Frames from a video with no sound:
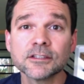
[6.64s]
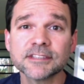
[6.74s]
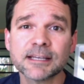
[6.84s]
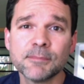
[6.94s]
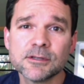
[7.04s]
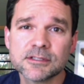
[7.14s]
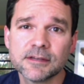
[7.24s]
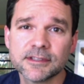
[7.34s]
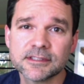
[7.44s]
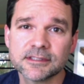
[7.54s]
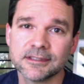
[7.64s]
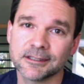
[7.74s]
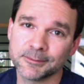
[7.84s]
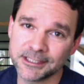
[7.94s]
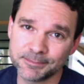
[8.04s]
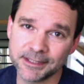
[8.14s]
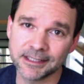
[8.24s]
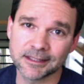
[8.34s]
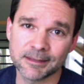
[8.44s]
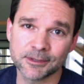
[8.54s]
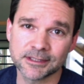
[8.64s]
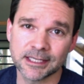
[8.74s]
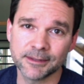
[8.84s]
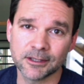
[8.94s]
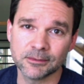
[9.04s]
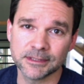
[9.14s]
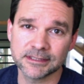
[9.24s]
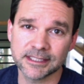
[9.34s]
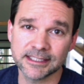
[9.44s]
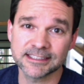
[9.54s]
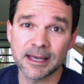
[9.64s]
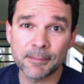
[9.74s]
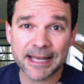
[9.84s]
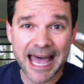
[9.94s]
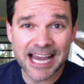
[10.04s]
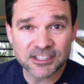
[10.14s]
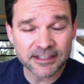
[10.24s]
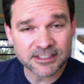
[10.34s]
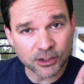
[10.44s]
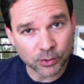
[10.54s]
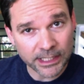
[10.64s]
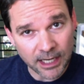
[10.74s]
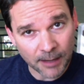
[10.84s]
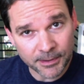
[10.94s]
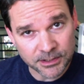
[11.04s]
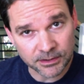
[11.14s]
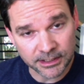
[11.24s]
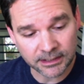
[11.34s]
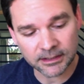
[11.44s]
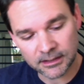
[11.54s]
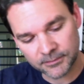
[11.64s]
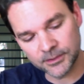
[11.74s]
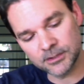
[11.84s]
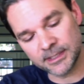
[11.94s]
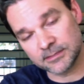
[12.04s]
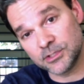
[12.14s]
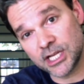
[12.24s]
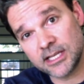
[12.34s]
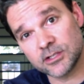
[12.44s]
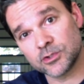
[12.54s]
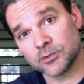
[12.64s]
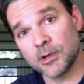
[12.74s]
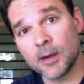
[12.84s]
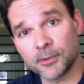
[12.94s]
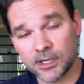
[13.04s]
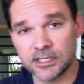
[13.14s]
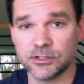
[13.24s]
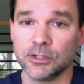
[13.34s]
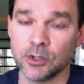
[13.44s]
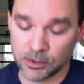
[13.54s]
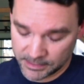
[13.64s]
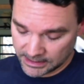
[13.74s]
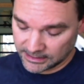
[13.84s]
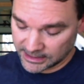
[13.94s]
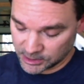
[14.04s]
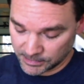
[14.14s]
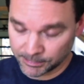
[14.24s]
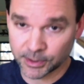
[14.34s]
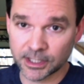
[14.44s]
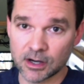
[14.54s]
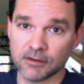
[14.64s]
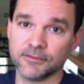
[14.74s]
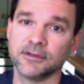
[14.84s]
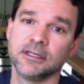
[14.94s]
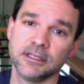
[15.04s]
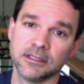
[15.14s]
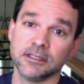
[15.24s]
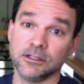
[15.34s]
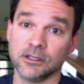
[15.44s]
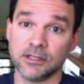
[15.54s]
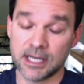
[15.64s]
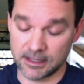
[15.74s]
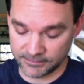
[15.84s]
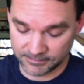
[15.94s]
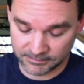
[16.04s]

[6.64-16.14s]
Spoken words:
Looks like most of us are going to be spending a lot more time at home these days. But actually, that's a great opportunity for you to make some changes or some upgrades to your home that you've been putting off. You know you have.